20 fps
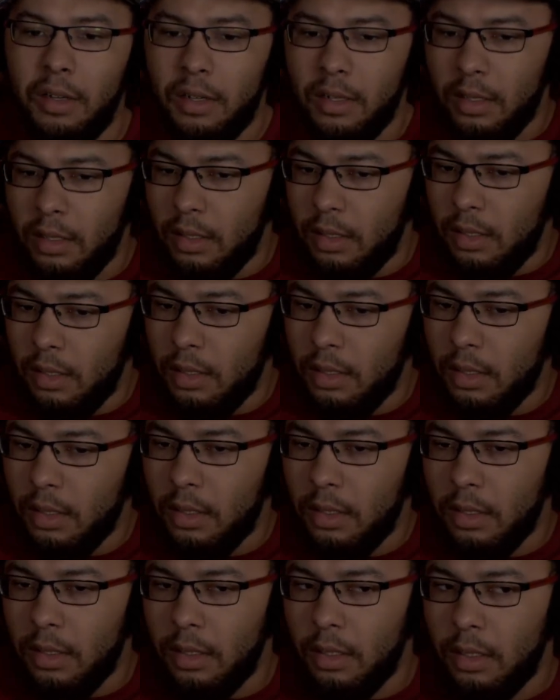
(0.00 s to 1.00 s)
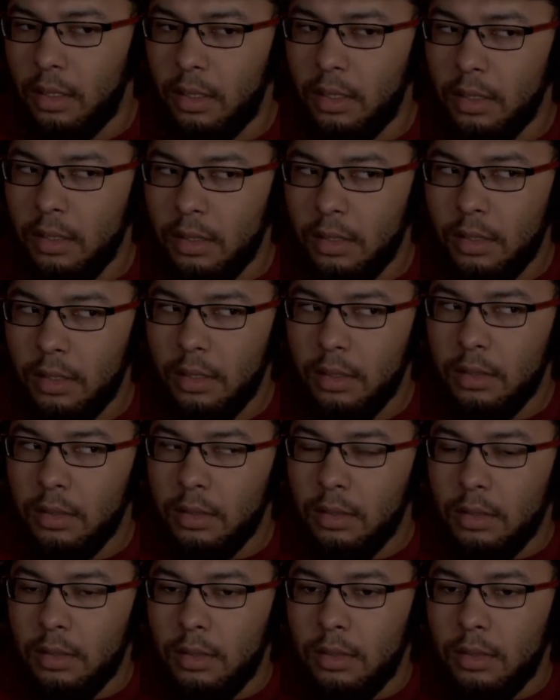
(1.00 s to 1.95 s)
(silence)